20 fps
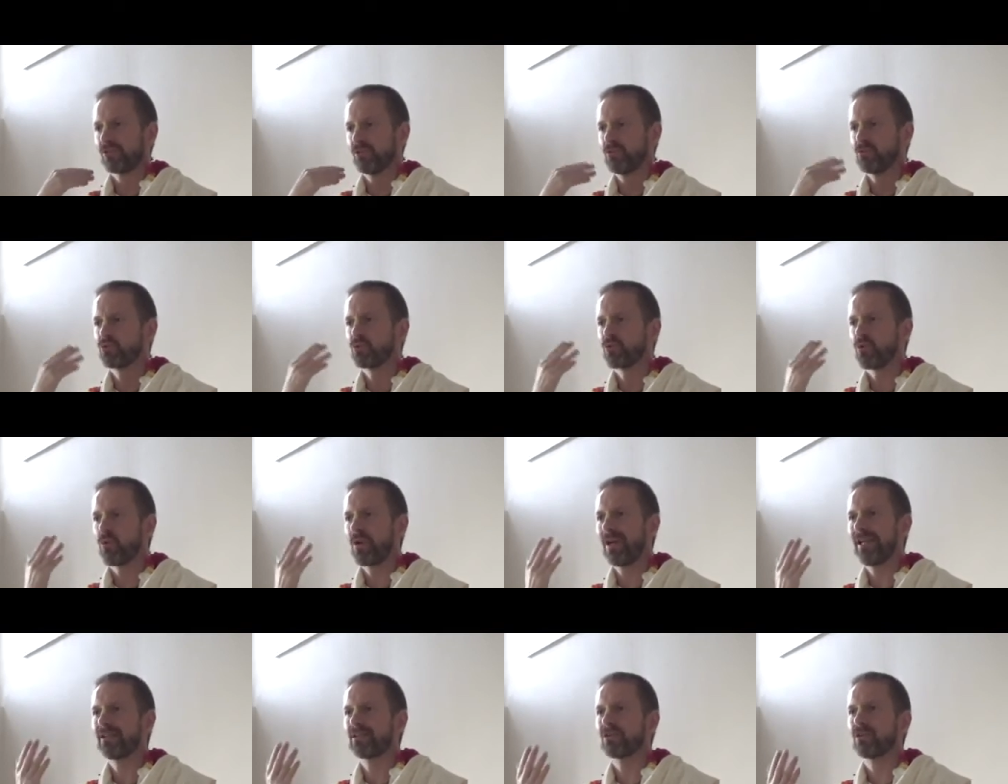You draw
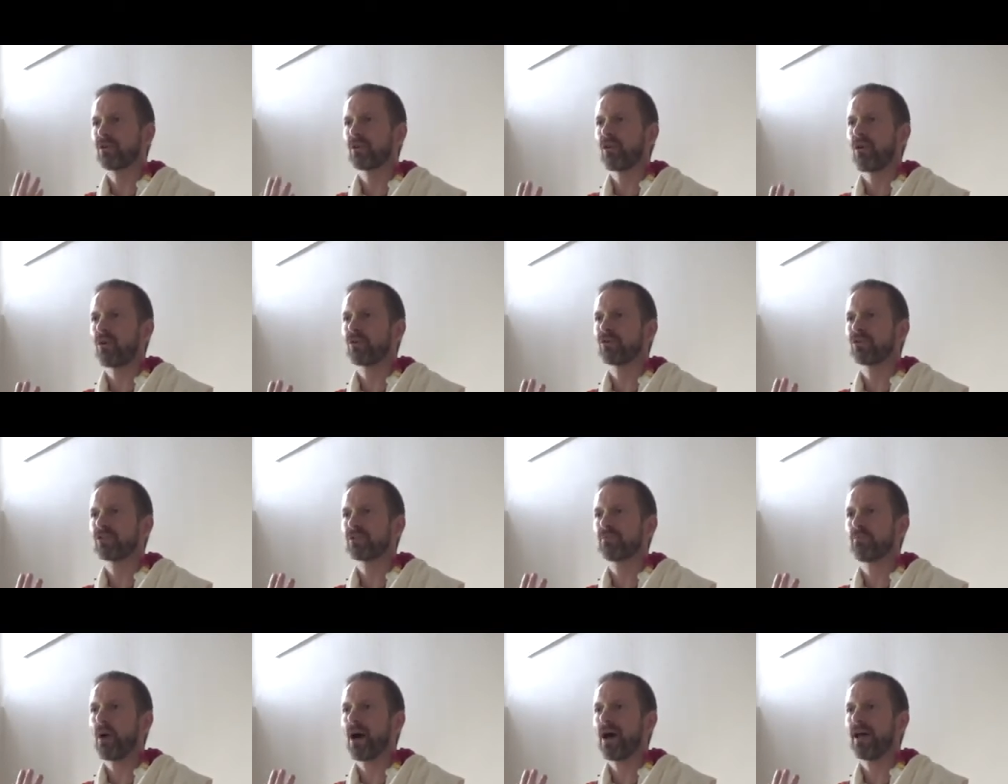into the conscious
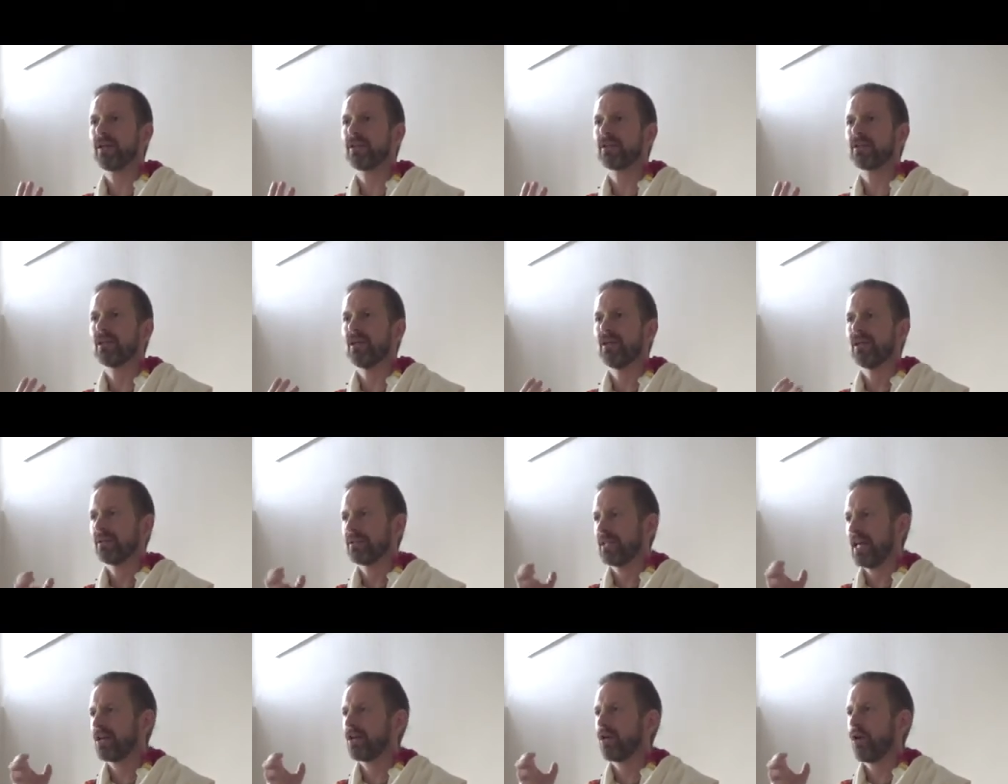mind
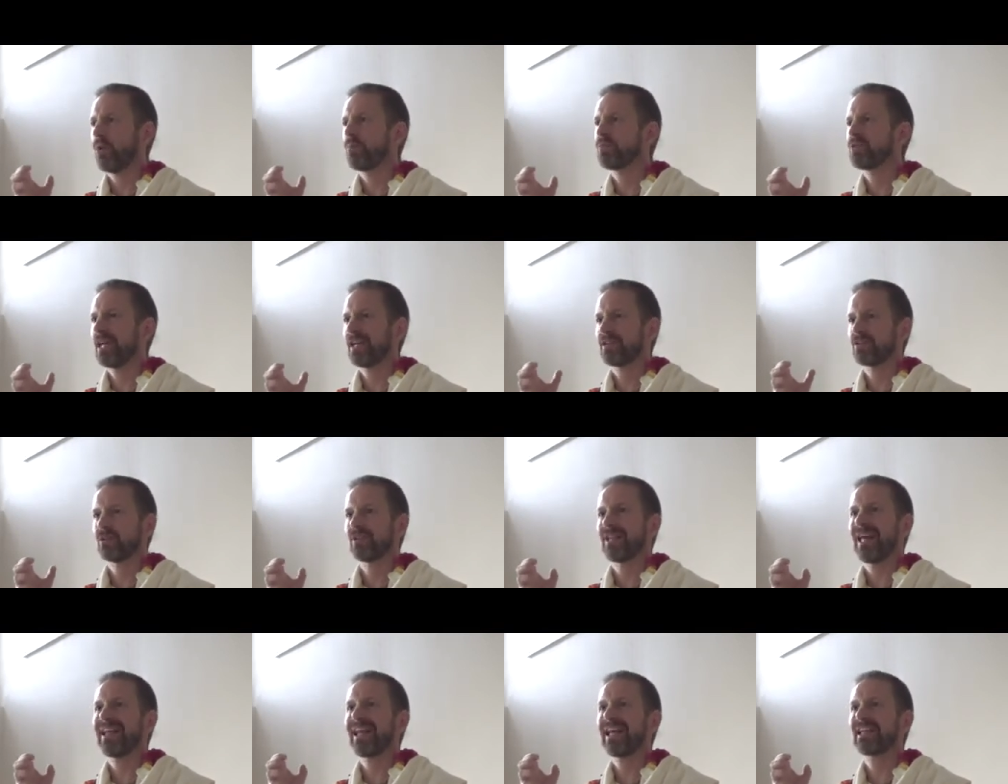that object or
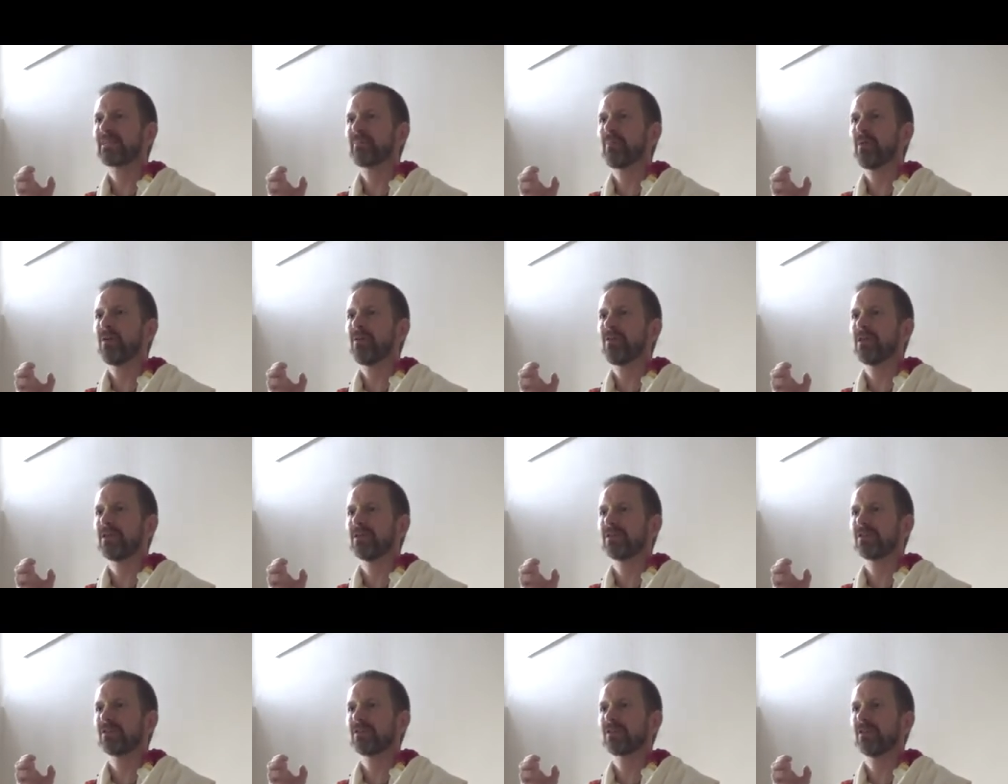that
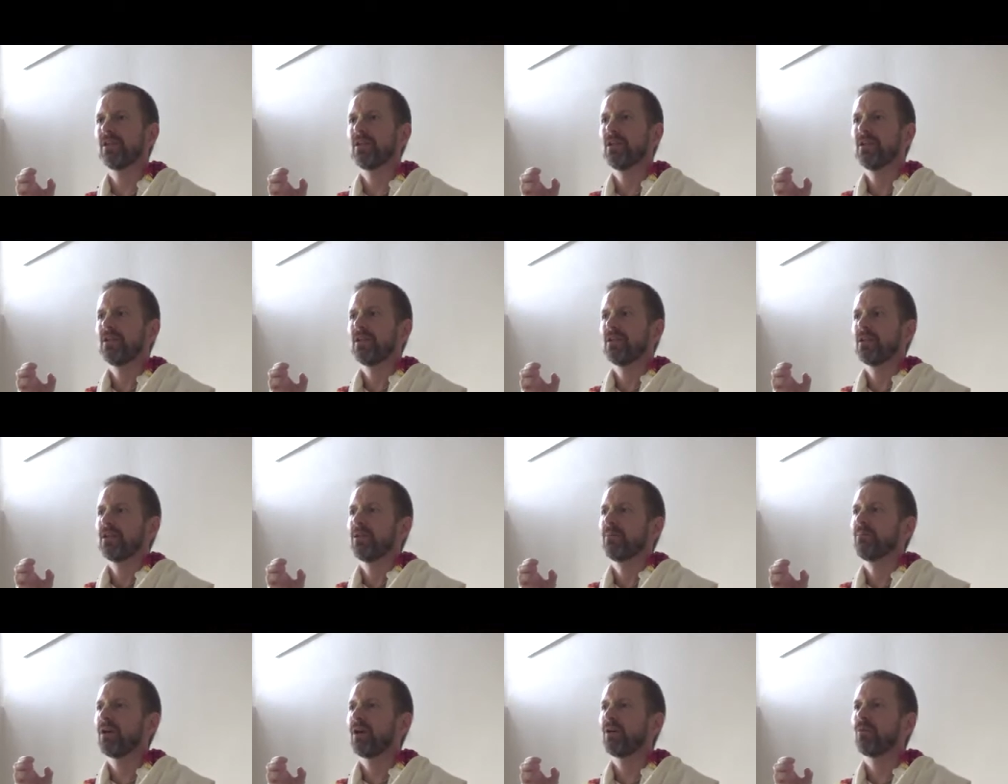experience,
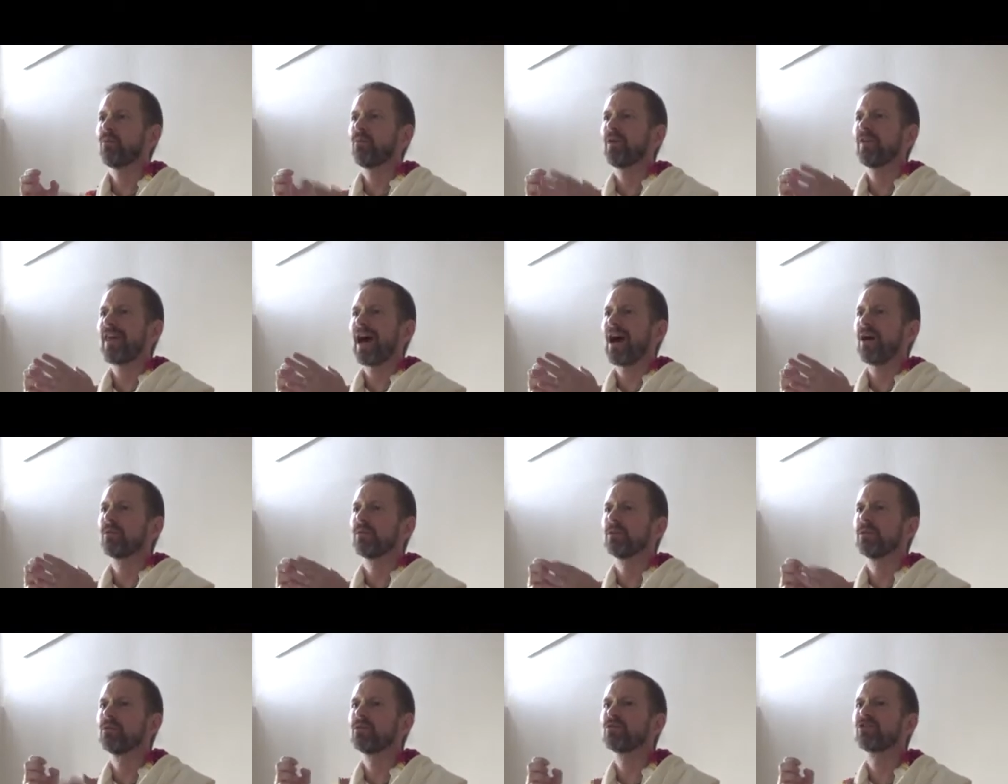but without
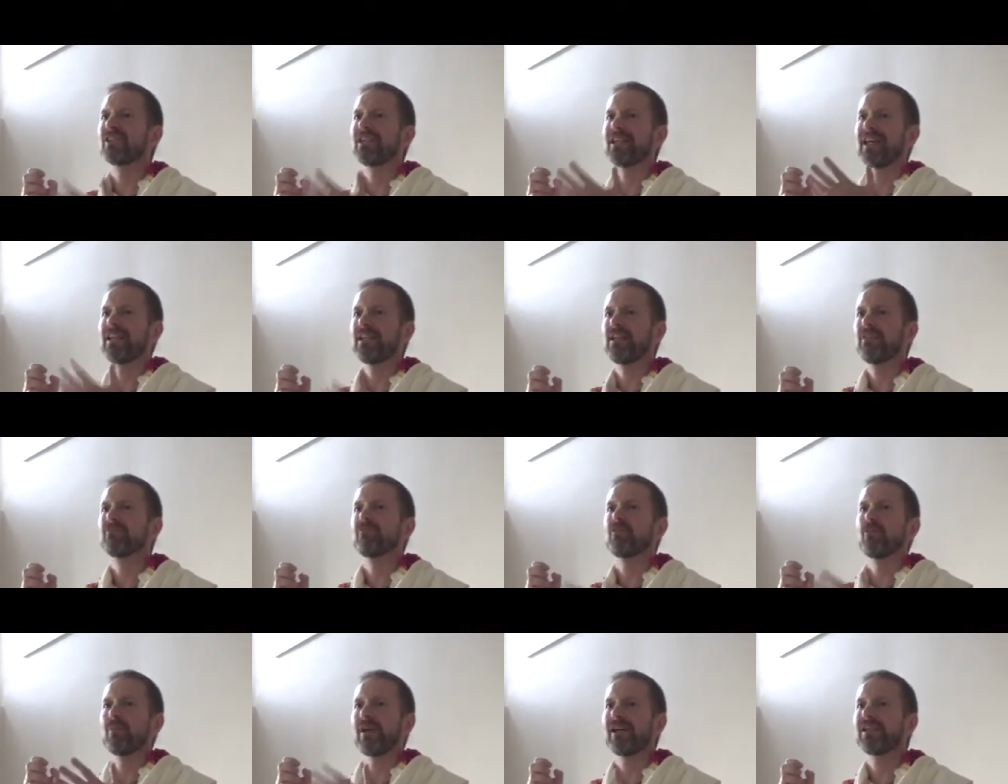losing any
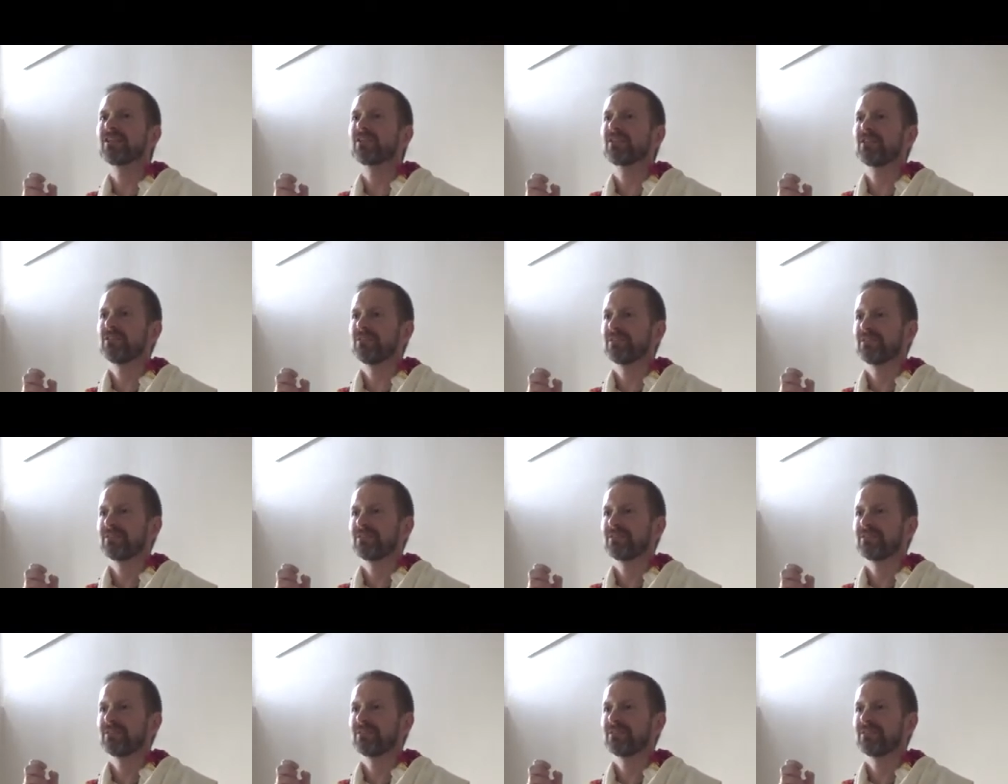information.